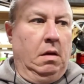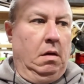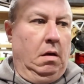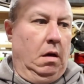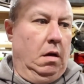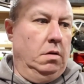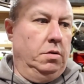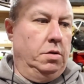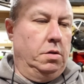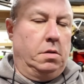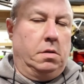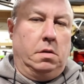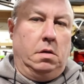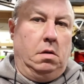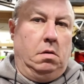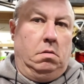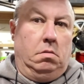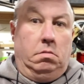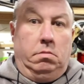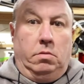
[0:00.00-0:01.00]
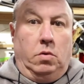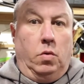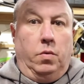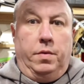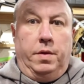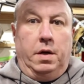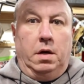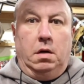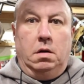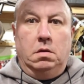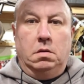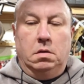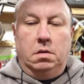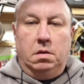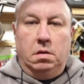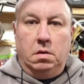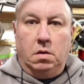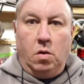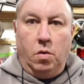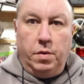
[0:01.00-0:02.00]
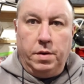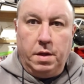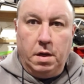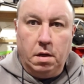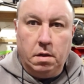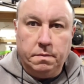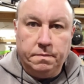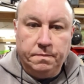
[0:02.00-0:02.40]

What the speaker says: and just go with that.